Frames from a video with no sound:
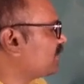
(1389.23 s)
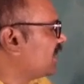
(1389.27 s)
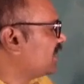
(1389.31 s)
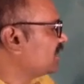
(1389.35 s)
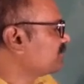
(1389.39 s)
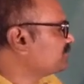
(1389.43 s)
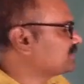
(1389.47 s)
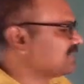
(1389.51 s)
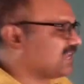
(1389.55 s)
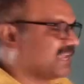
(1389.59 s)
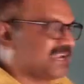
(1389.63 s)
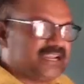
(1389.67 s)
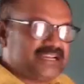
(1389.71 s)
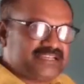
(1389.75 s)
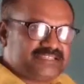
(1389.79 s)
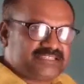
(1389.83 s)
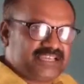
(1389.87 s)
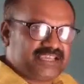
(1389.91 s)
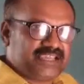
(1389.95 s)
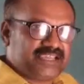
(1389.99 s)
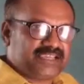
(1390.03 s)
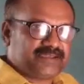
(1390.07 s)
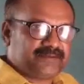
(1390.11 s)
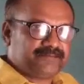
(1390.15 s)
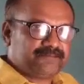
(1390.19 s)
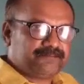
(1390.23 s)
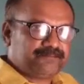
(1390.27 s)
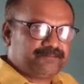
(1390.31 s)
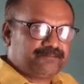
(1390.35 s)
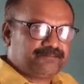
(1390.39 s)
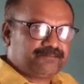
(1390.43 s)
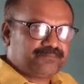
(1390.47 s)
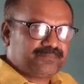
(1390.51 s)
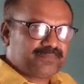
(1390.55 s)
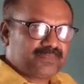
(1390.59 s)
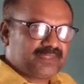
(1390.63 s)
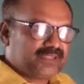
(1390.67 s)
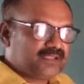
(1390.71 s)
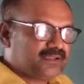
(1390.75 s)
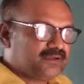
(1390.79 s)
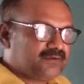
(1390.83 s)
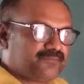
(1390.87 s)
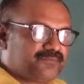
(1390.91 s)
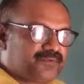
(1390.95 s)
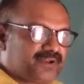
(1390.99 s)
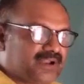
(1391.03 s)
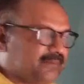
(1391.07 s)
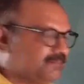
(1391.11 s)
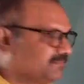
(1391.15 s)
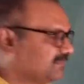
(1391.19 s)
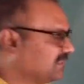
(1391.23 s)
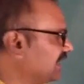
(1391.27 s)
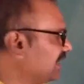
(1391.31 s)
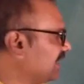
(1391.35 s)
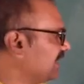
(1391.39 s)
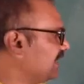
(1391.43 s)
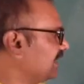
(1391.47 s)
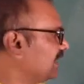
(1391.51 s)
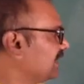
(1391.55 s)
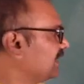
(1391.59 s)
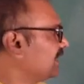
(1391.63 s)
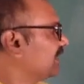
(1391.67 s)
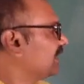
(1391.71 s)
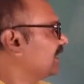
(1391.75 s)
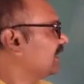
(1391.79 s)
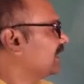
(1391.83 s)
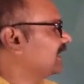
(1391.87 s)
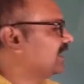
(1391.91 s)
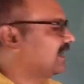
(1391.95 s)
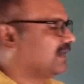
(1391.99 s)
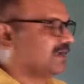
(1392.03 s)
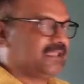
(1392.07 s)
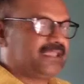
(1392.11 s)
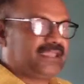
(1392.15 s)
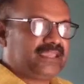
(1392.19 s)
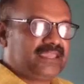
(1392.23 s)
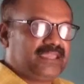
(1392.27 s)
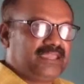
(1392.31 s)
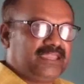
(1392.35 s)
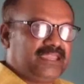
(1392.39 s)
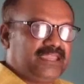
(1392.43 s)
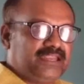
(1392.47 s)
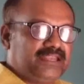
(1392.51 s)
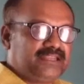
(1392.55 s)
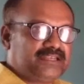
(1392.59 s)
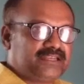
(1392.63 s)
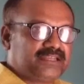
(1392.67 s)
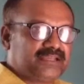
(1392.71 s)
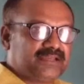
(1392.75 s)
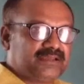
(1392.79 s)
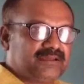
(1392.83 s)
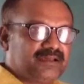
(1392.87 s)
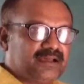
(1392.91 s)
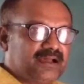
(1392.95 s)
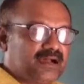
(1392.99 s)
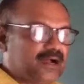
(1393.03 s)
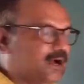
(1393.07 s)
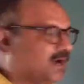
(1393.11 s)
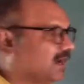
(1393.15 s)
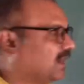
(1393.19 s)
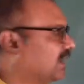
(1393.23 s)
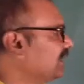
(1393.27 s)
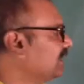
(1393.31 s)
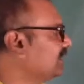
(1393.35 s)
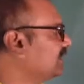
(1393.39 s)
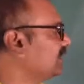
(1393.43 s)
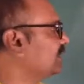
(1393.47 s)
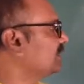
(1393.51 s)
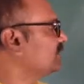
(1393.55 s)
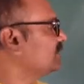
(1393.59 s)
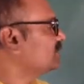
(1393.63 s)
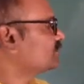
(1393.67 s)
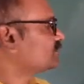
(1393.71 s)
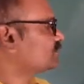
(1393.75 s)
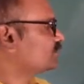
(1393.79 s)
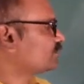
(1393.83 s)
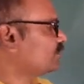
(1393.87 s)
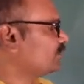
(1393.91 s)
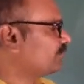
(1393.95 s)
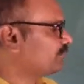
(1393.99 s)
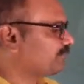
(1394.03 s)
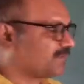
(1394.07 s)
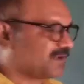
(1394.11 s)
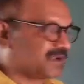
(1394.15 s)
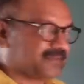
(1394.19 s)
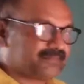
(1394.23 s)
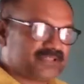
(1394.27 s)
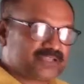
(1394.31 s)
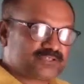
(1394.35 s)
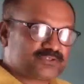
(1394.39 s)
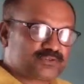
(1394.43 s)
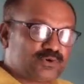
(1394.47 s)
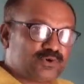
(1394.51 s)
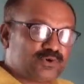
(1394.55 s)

or substance absorbs energy from the heat